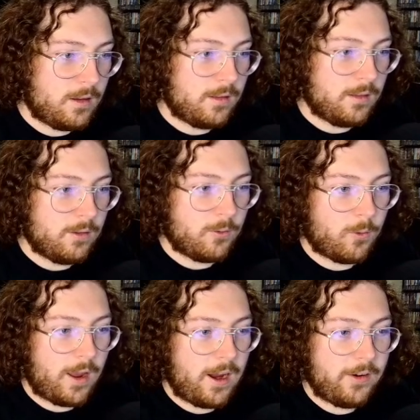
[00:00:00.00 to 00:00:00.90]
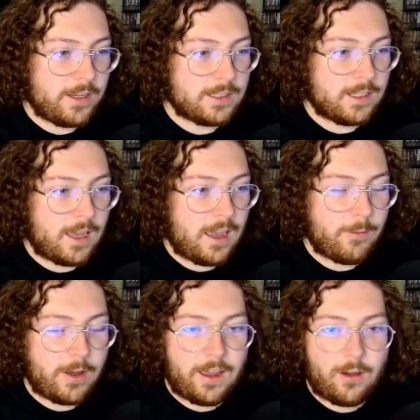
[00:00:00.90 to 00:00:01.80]
The rarest game
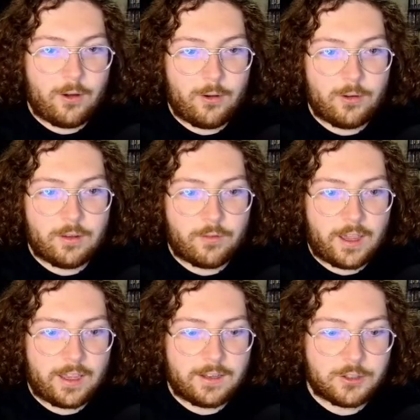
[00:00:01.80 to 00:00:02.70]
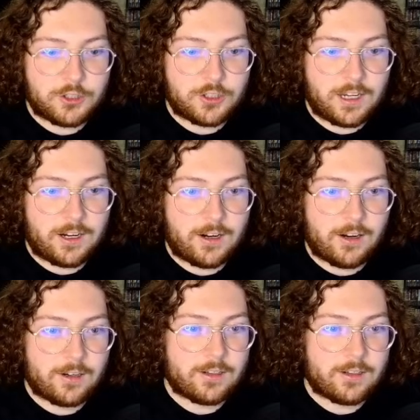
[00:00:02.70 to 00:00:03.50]
I own, if I can share.